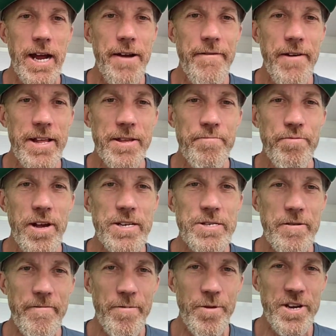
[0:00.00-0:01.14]
I've had the
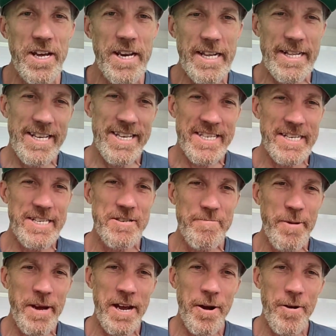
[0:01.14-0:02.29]
pleasure of looking at this engine
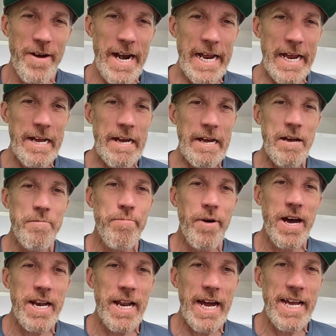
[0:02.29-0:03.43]
bay already,
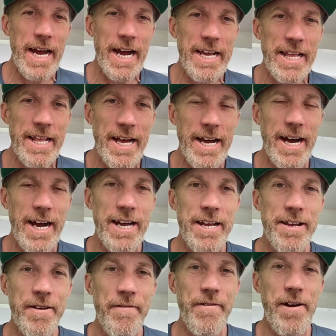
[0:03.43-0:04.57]
but I
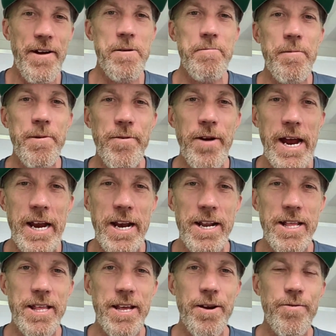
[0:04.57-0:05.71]
if I remember right,
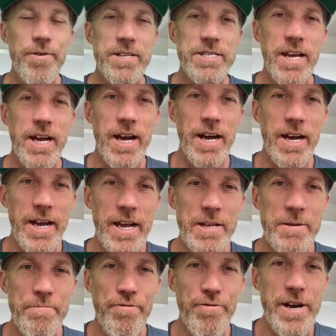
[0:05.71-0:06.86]
there was
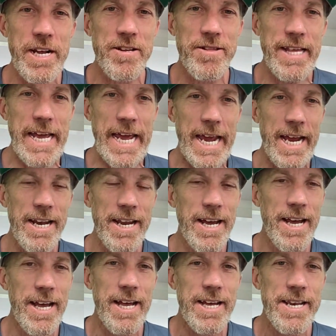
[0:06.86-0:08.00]
it's pretty clean,
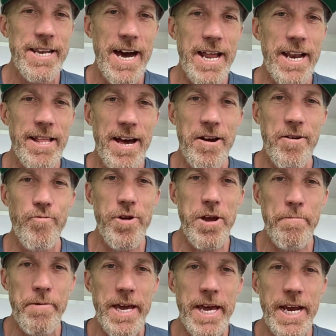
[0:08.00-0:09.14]
not a lot of
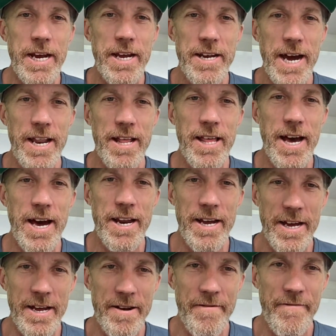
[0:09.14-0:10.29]
weeping and not a lot
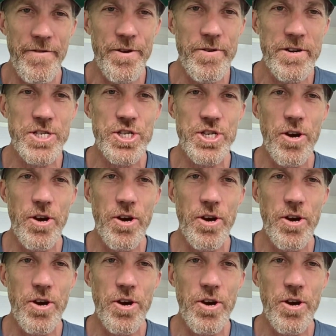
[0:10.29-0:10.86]
of fluid showing.